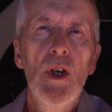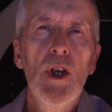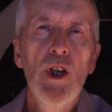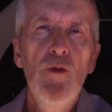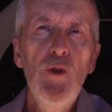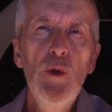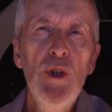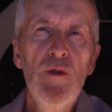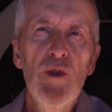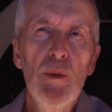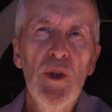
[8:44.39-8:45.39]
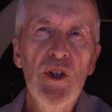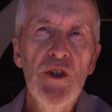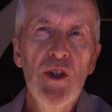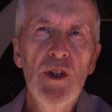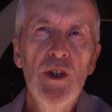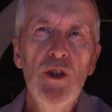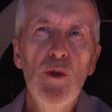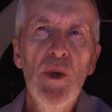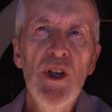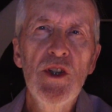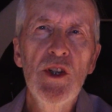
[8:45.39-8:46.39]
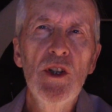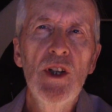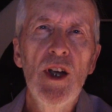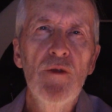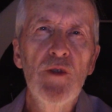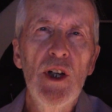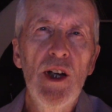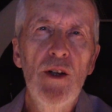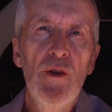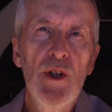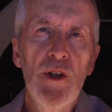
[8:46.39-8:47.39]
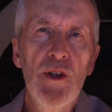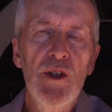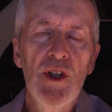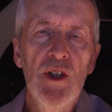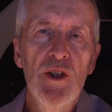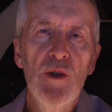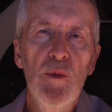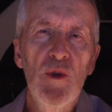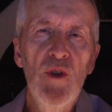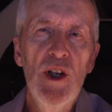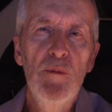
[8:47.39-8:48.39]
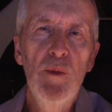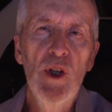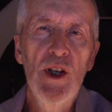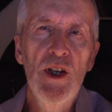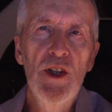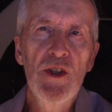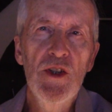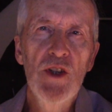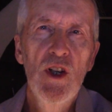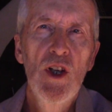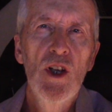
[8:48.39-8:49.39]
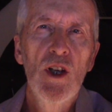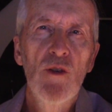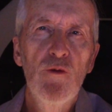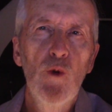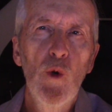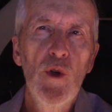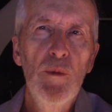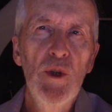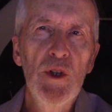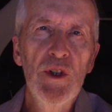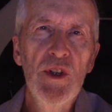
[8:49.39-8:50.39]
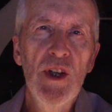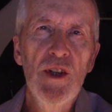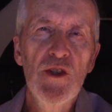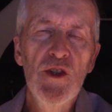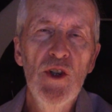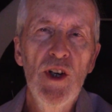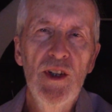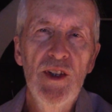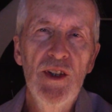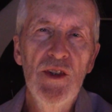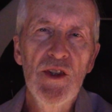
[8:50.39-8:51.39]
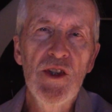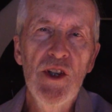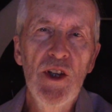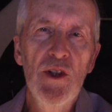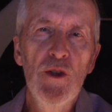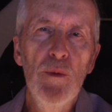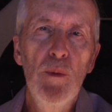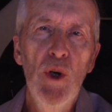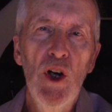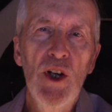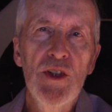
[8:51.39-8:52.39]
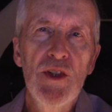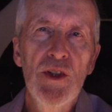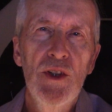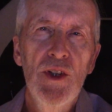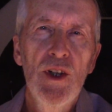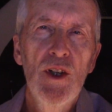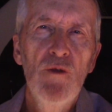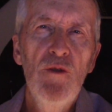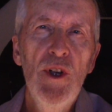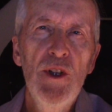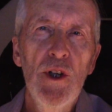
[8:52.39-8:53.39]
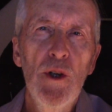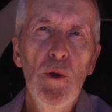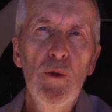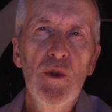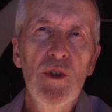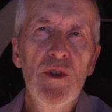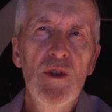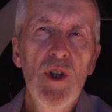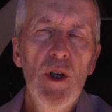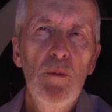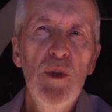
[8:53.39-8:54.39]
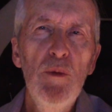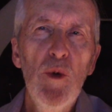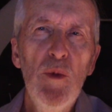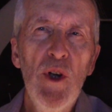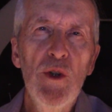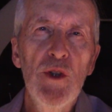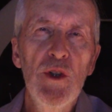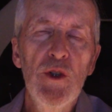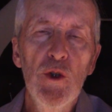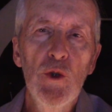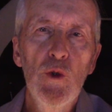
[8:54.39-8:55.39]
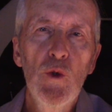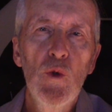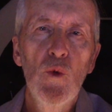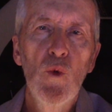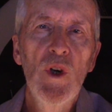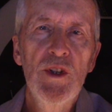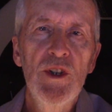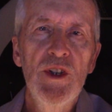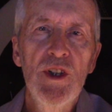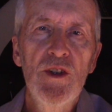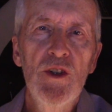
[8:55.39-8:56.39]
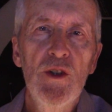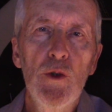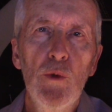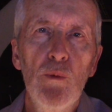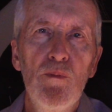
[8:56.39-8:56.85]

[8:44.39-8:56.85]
If you live in a big city, you may still have to hire an architect to provide plans for a building that is not in the standard box. Find out and be prepared to do what you need to do.